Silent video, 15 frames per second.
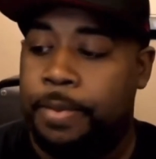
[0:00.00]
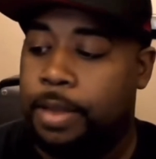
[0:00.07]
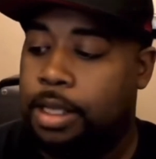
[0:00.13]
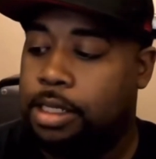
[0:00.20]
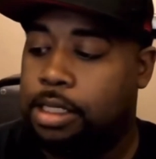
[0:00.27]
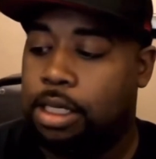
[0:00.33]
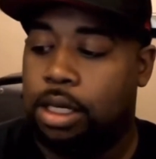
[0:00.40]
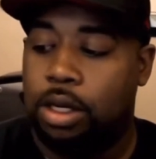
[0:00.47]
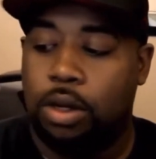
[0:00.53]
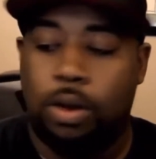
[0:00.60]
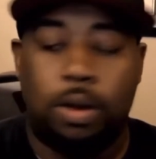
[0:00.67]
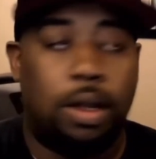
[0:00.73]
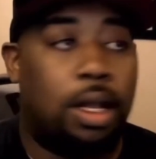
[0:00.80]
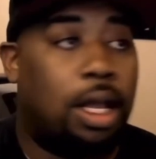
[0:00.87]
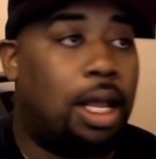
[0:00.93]

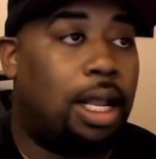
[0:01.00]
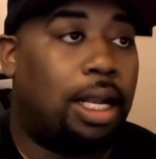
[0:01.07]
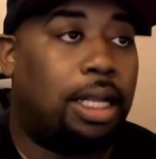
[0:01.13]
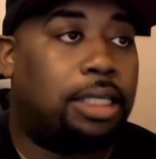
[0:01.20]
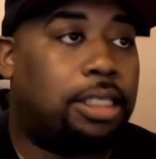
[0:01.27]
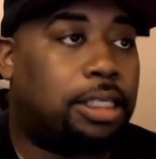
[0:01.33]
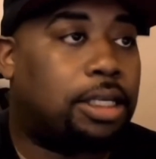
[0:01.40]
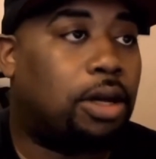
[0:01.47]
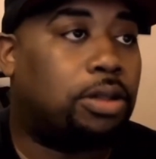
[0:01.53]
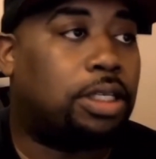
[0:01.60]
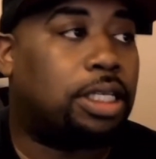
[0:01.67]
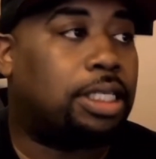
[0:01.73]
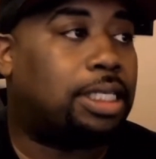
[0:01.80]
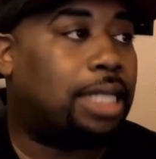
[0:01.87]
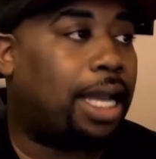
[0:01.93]
So let's just go to
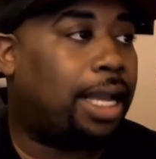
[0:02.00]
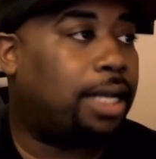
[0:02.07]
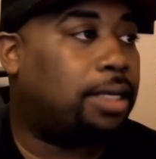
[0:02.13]
the site.